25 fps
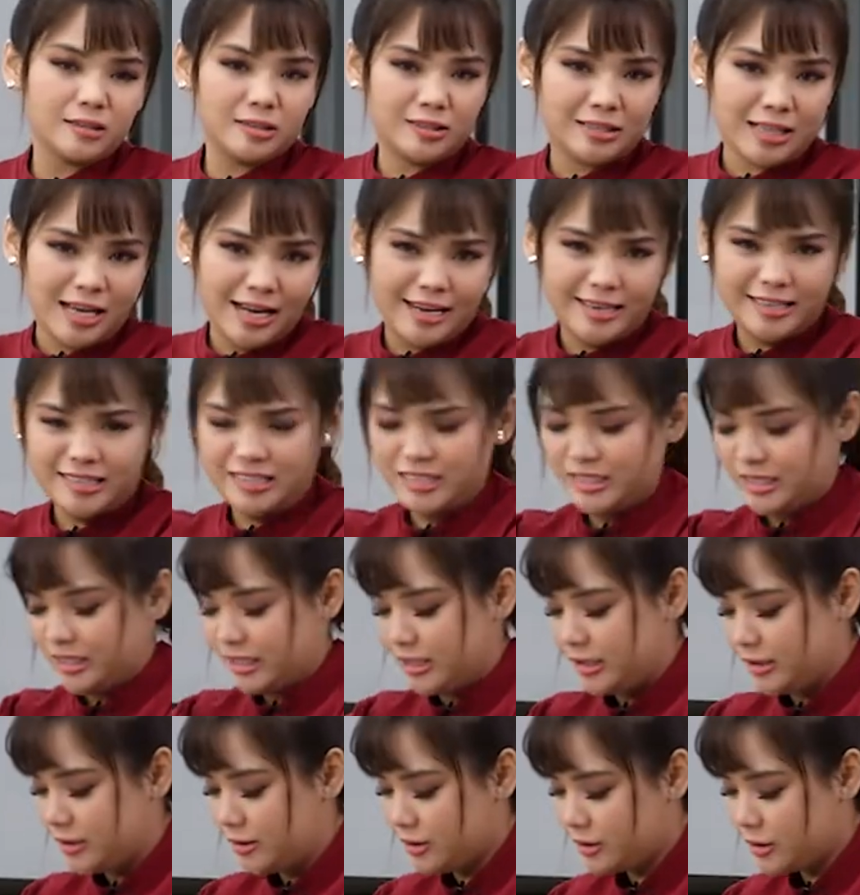tiny,
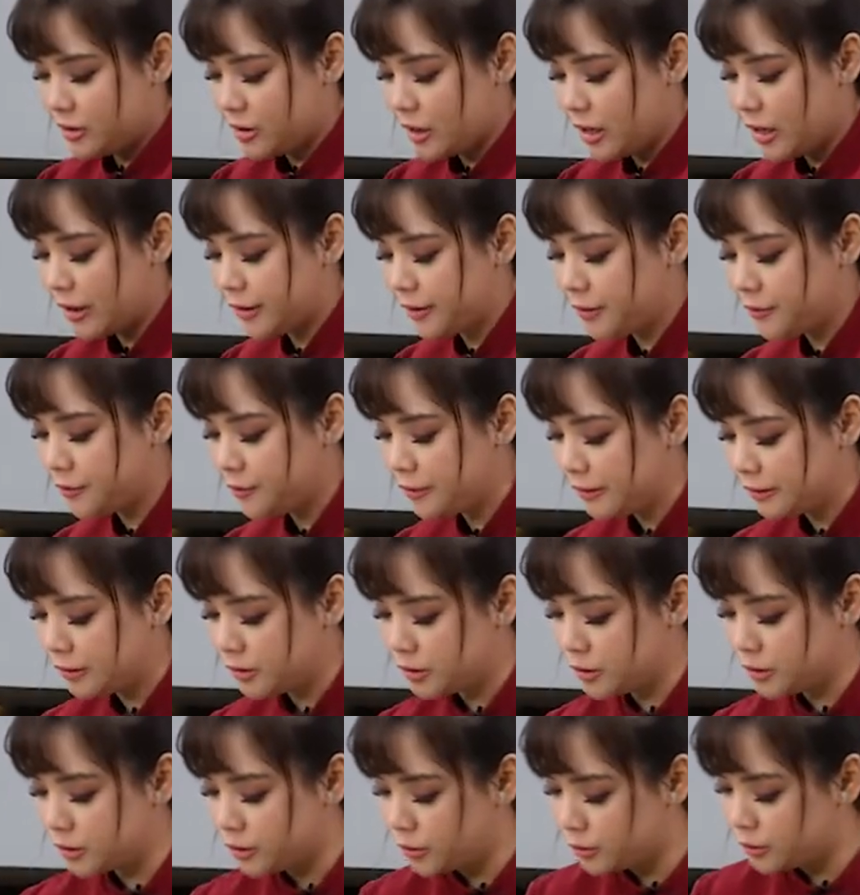so I don't want
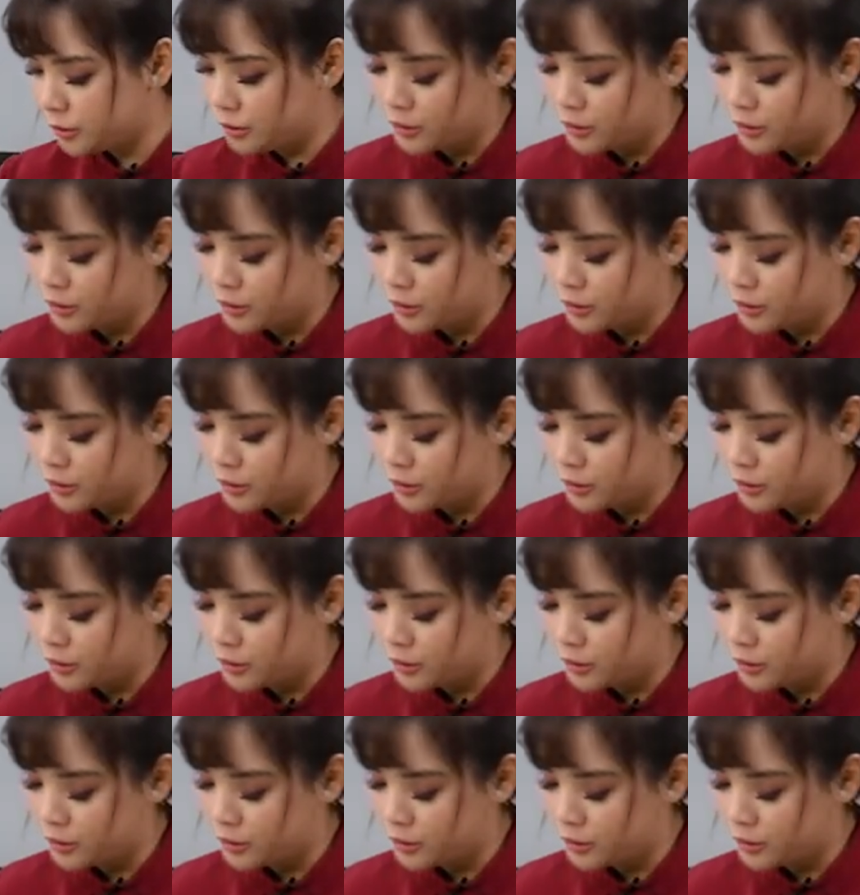to